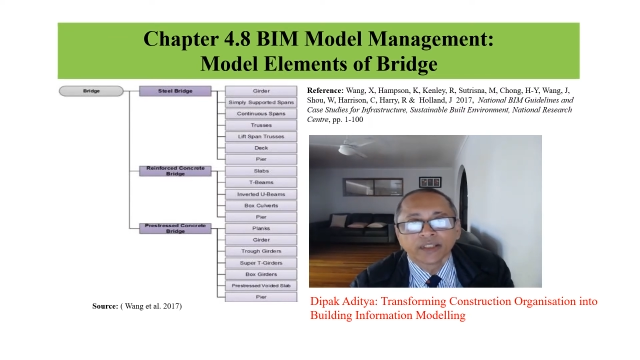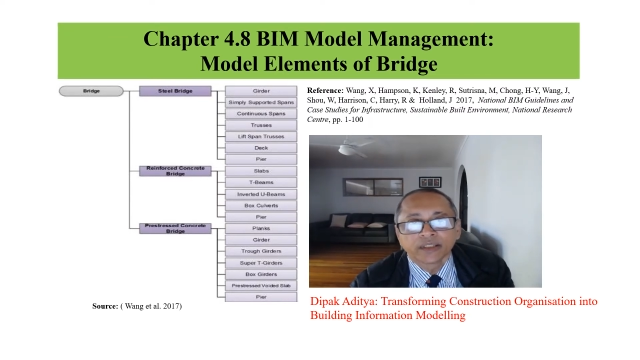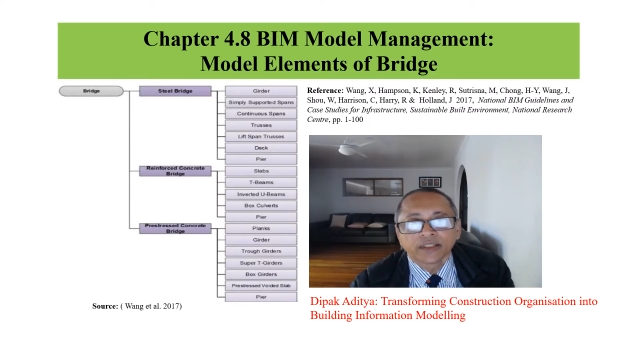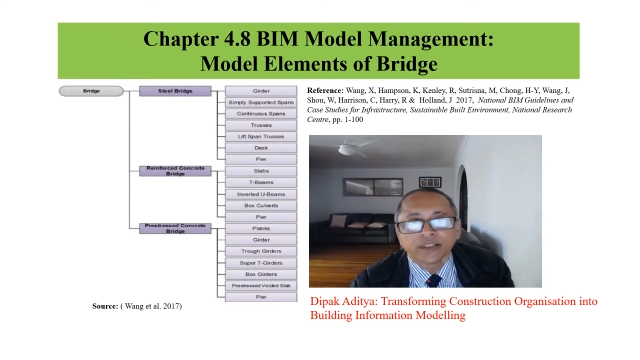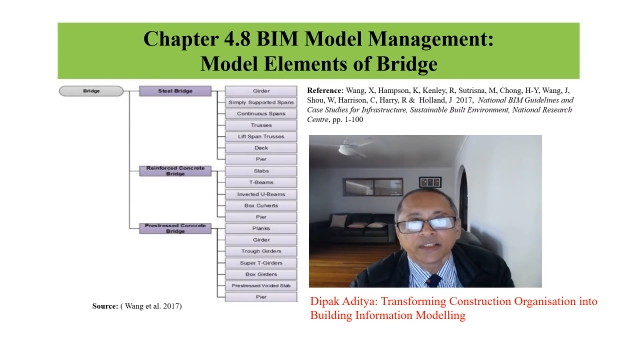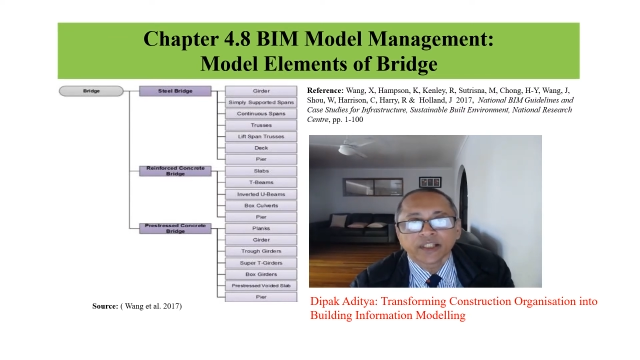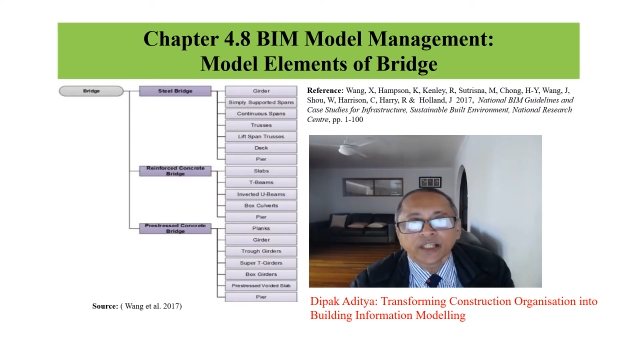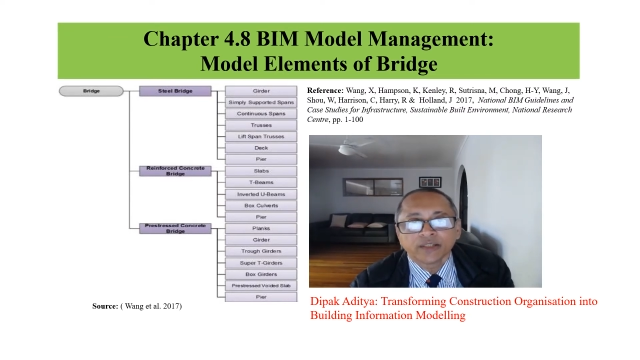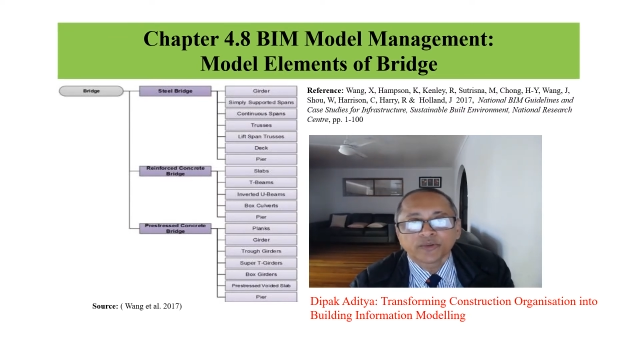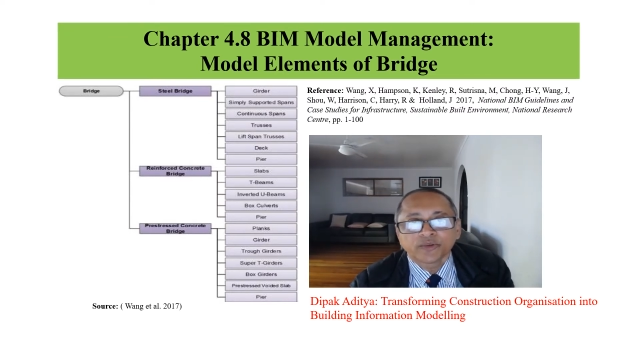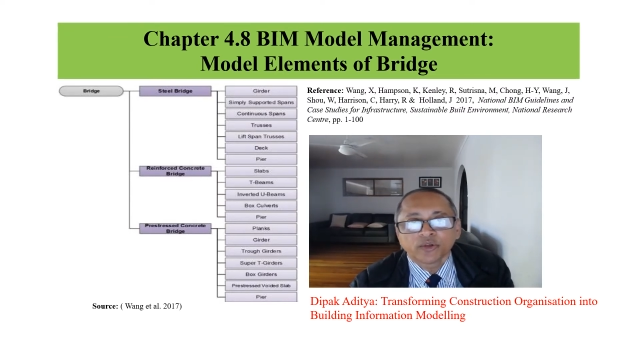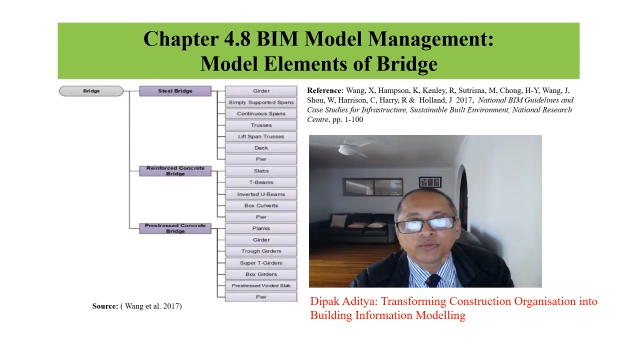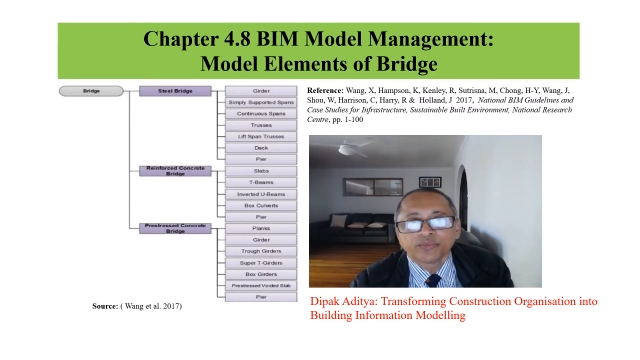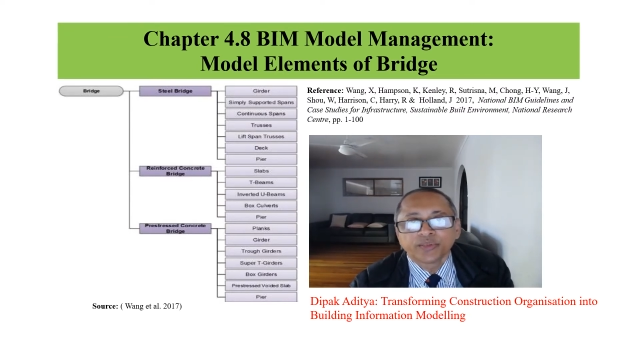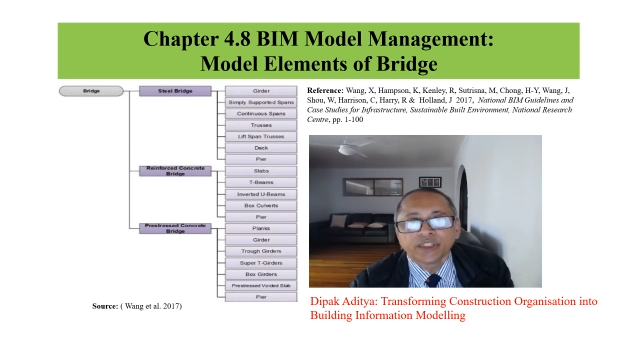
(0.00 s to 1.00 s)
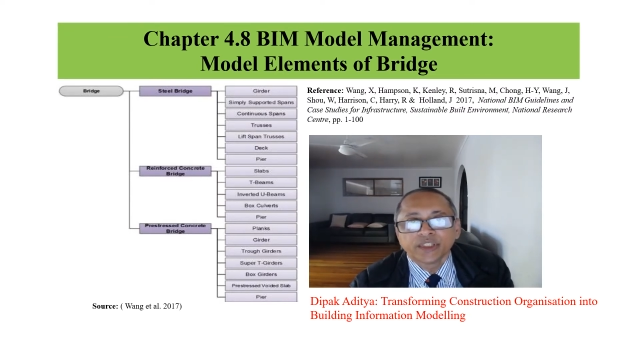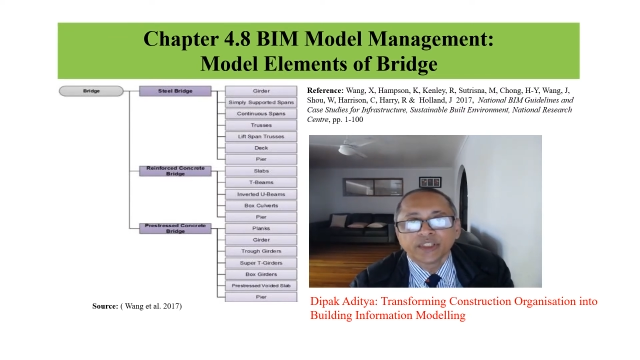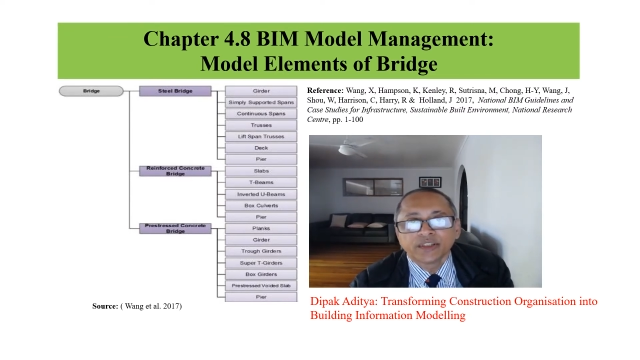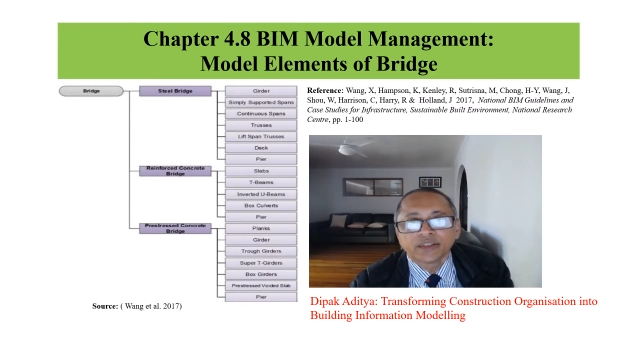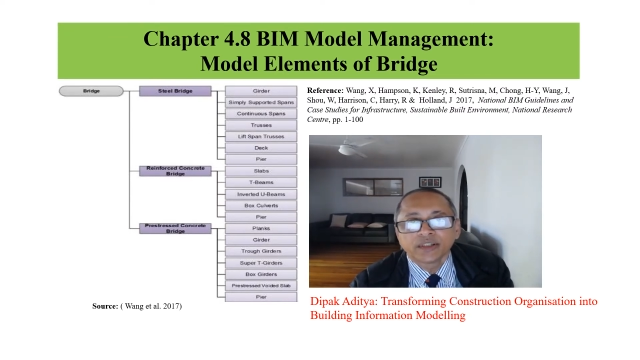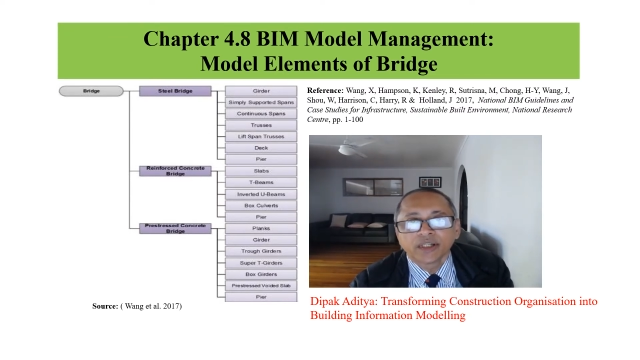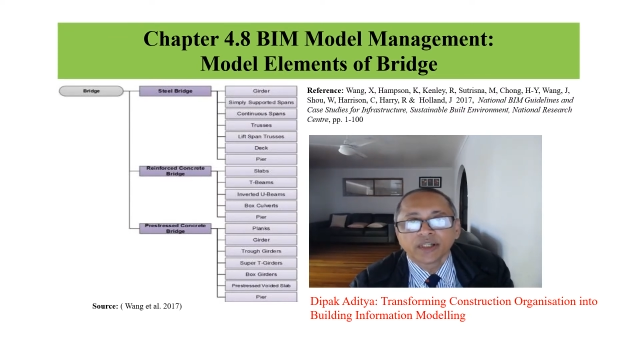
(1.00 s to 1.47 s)
3 types of
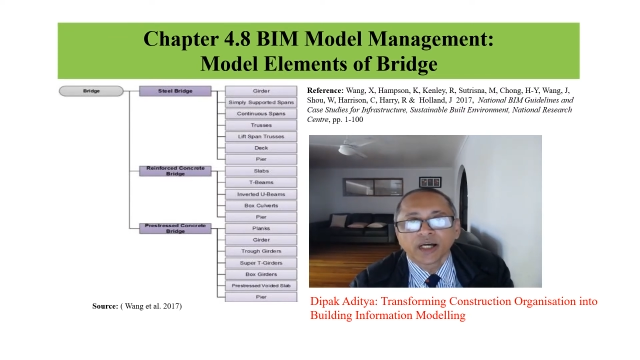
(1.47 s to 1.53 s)
bridges